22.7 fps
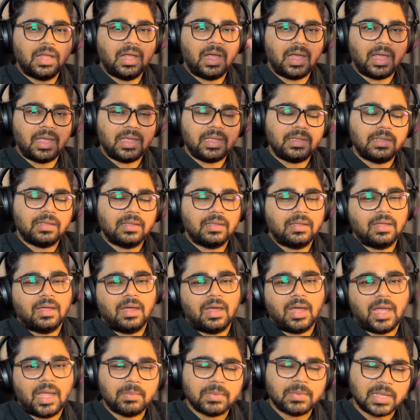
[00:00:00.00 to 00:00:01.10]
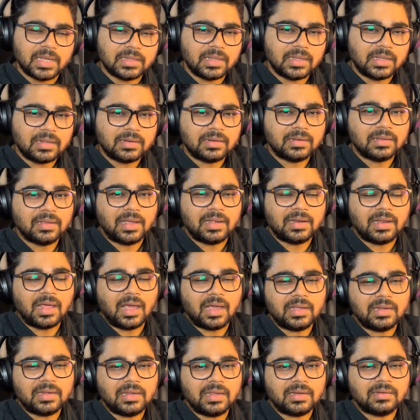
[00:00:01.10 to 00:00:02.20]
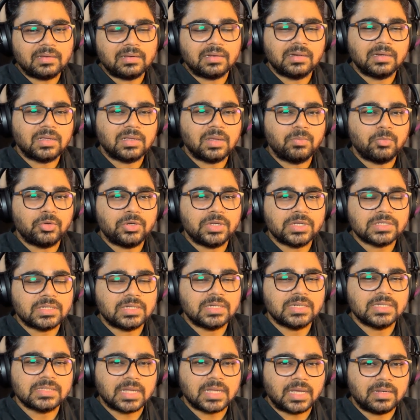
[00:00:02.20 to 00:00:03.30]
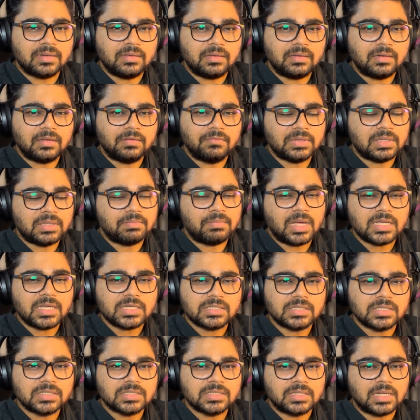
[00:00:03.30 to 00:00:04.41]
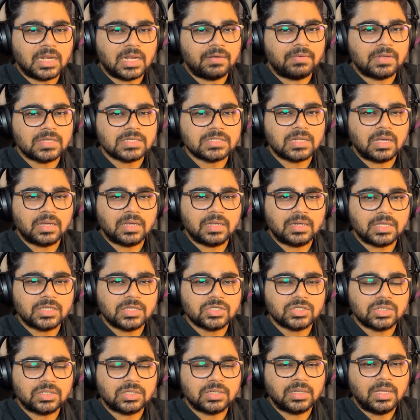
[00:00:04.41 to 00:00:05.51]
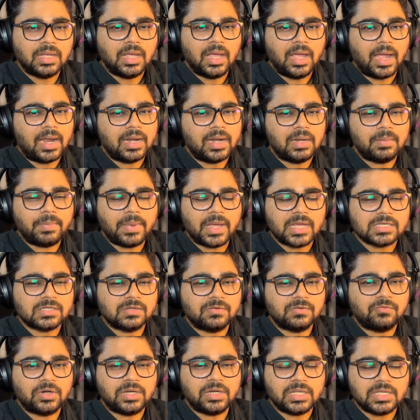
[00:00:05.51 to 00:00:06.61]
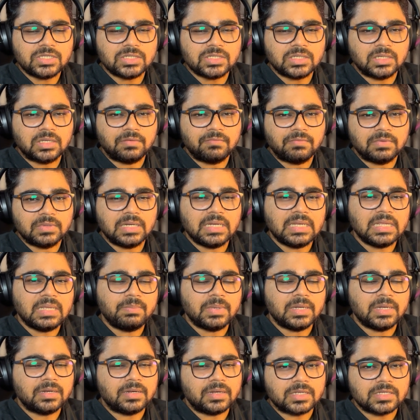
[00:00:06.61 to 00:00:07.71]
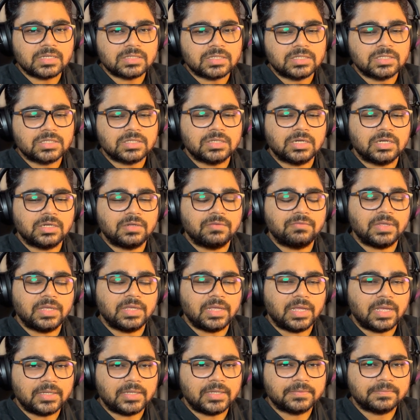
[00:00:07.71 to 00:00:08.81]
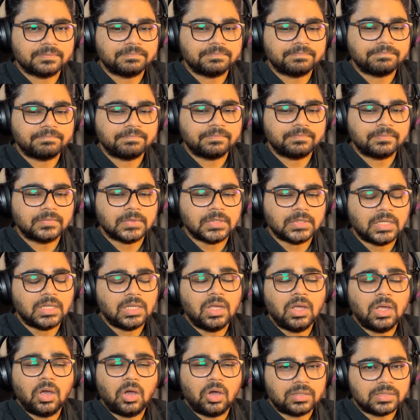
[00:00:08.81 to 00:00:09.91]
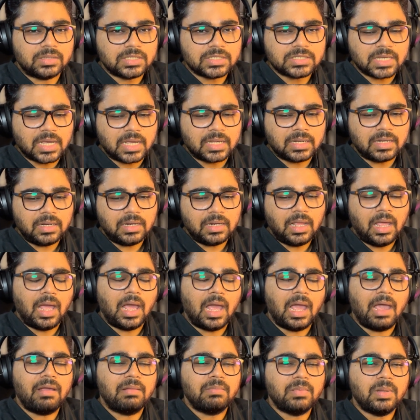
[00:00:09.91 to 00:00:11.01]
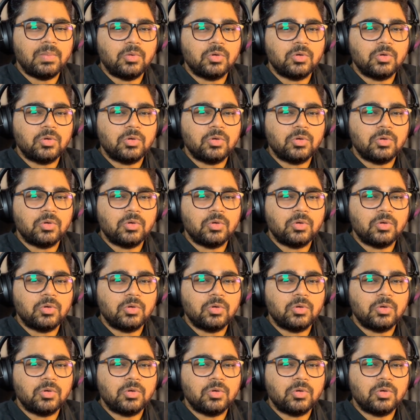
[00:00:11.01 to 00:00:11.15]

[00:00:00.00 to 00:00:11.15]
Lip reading: Hi, I am Kedar, an architect turned computational designer with a master's in advanced architecture and a passion for teaching with a deep interest in generative AI. On this channel, I will be